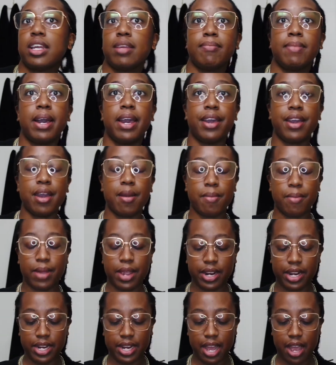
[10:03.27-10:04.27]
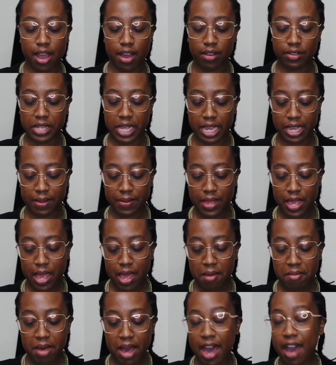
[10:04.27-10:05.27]
getting my hair braided down. Like,
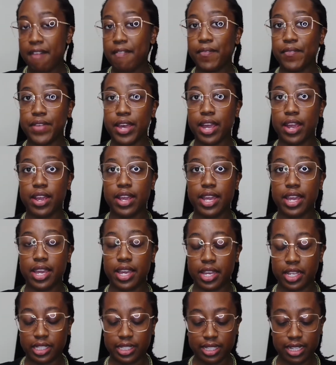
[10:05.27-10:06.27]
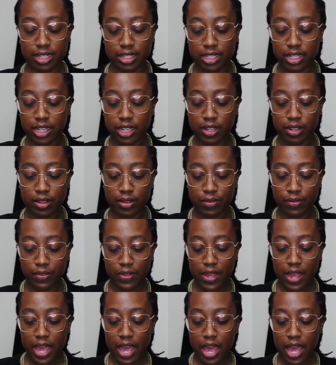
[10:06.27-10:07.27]
I'm very sensitive.
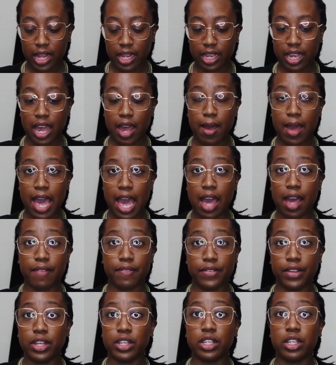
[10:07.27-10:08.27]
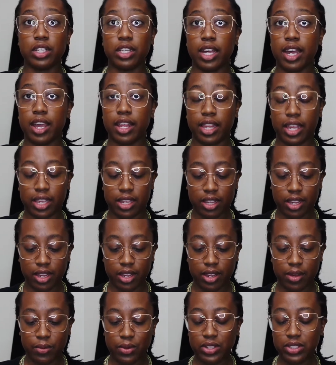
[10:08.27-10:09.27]
Like, I have a lot, like,
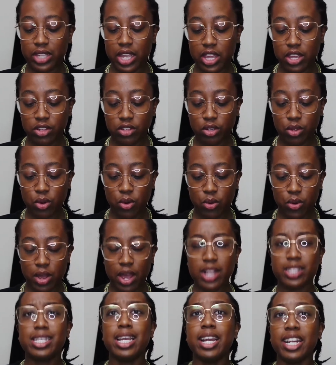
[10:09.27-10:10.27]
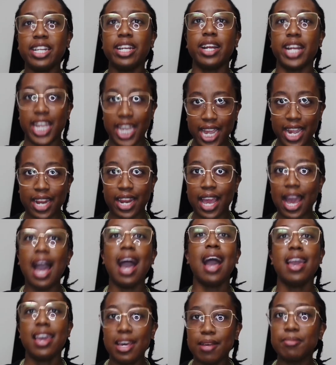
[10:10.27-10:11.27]
um, want to say you tender-headed.
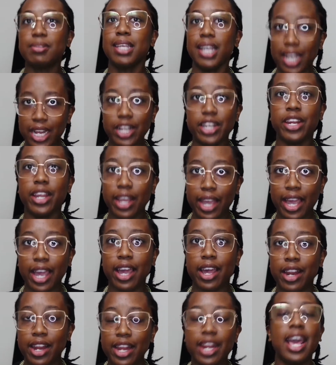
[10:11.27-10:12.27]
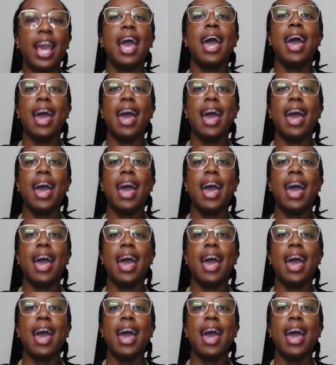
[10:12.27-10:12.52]
I am tender-headed